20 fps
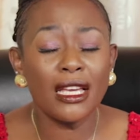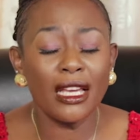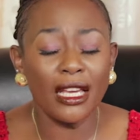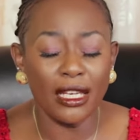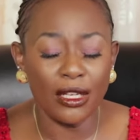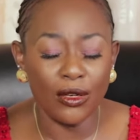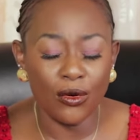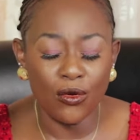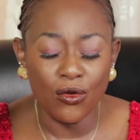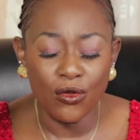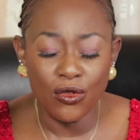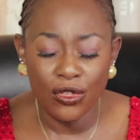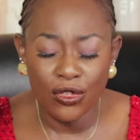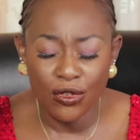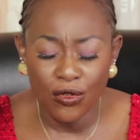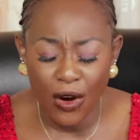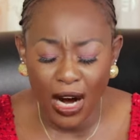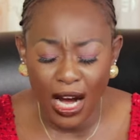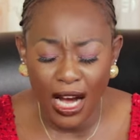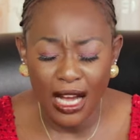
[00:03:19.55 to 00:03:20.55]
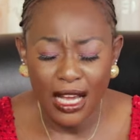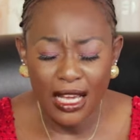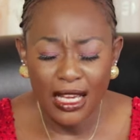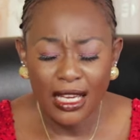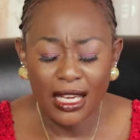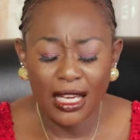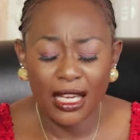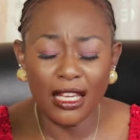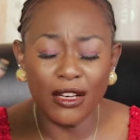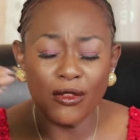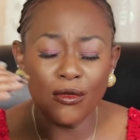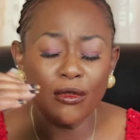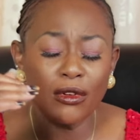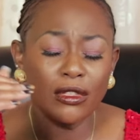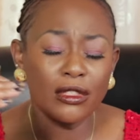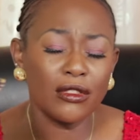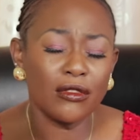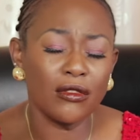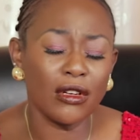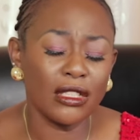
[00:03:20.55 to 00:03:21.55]
and who you are and
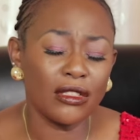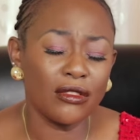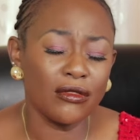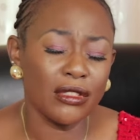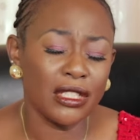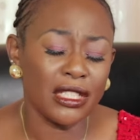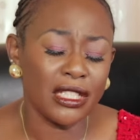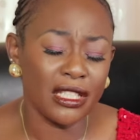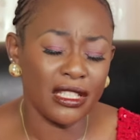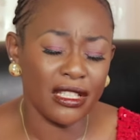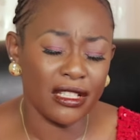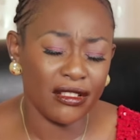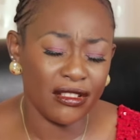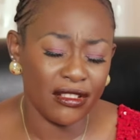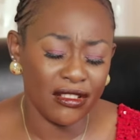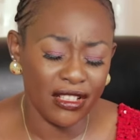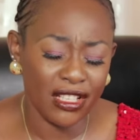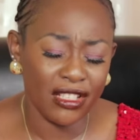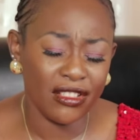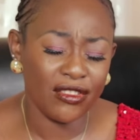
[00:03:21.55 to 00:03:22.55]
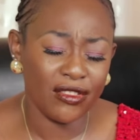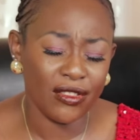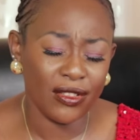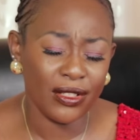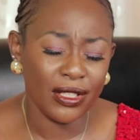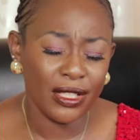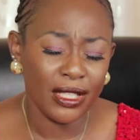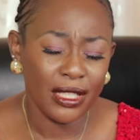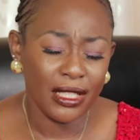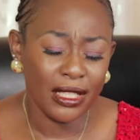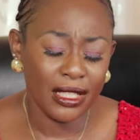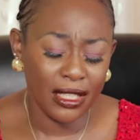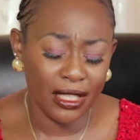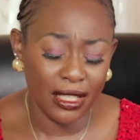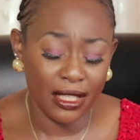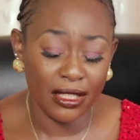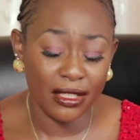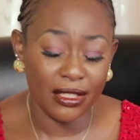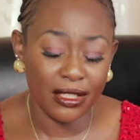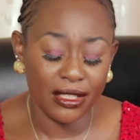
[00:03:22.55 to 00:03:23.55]
what you are doing in this nation.
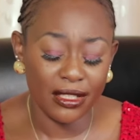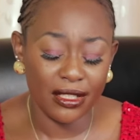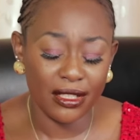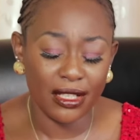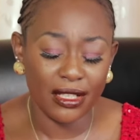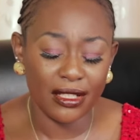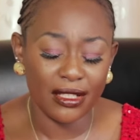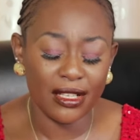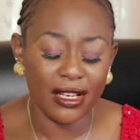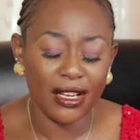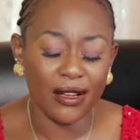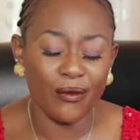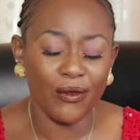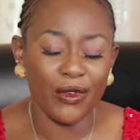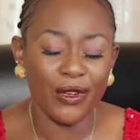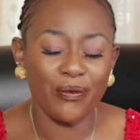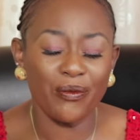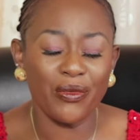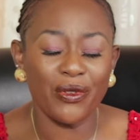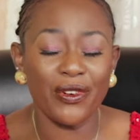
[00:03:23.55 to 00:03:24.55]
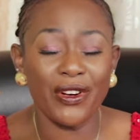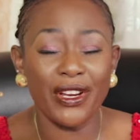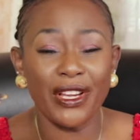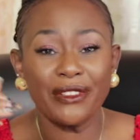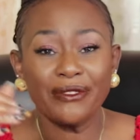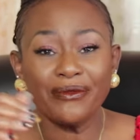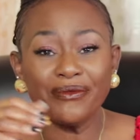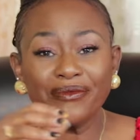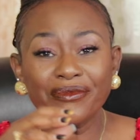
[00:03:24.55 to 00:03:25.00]
In Jesus' name we pray.